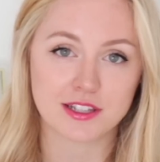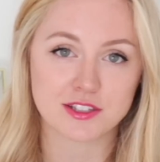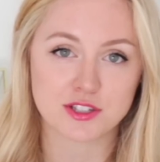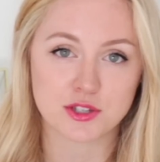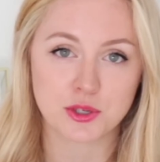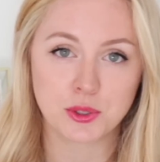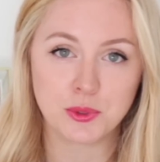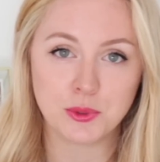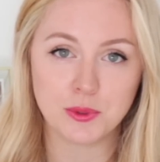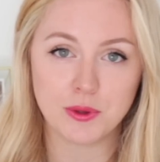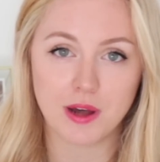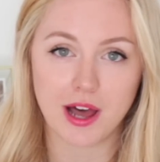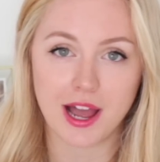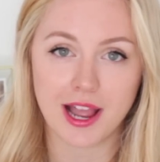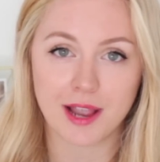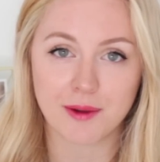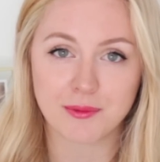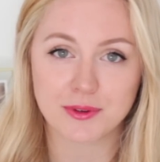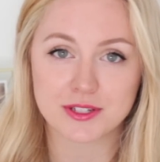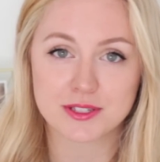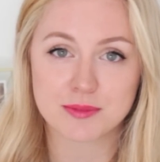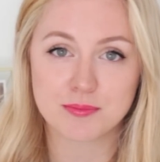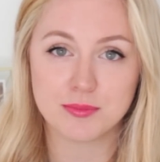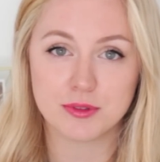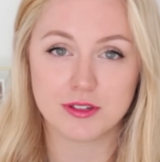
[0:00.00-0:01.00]
at school. I
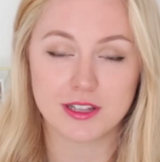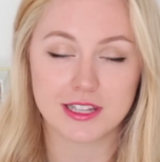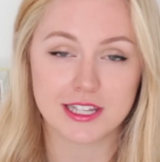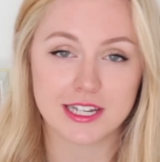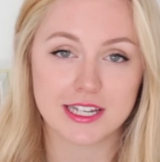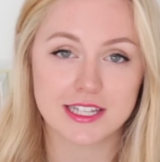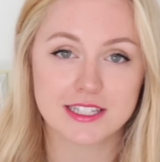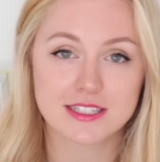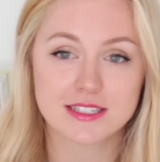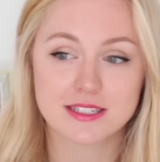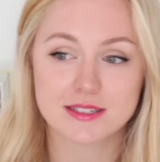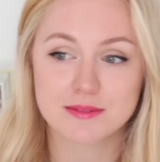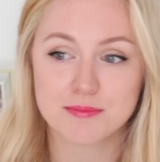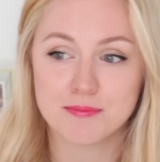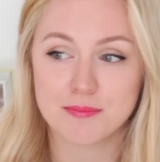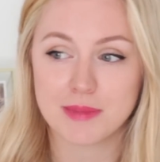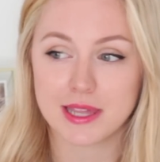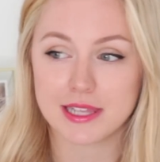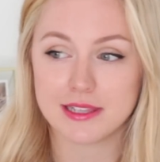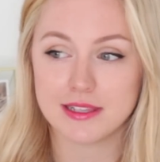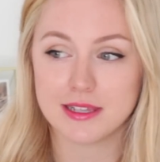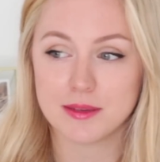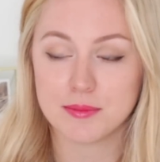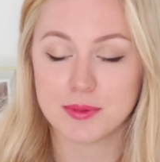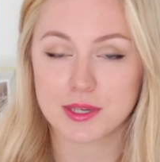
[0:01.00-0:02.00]
was bullied
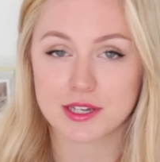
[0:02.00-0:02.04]
mainly